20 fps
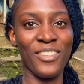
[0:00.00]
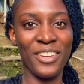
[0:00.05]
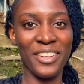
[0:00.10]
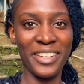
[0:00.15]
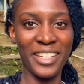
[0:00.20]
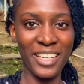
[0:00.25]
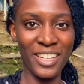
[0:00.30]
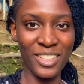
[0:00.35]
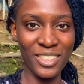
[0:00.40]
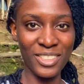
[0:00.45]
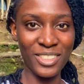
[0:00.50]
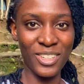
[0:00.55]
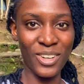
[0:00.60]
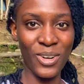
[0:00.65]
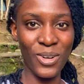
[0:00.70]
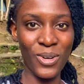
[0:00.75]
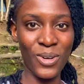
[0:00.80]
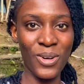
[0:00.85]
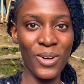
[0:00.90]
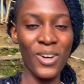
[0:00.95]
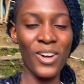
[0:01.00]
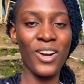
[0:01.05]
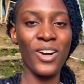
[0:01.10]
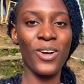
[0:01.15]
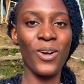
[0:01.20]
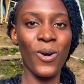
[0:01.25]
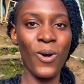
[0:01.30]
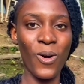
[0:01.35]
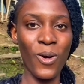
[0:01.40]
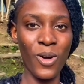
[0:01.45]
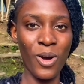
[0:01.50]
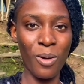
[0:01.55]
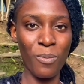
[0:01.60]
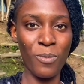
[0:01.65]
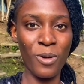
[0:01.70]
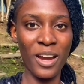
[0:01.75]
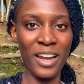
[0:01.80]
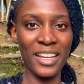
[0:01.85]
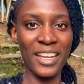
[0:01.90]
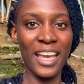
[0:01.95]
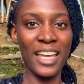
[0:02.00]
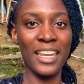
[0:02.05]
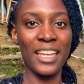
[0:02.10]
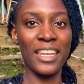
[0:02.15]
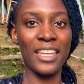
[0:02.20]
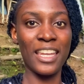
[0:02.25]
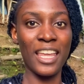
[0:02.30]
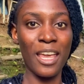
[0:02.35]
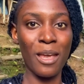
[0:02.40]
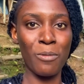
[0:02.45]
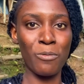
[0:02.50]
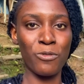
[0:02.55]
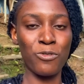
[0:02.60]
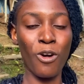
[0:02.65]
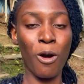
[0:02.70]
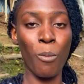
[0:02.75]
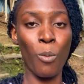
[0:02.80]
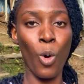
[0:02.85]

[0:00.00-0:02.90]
you didn't know, cocoa bread get the name from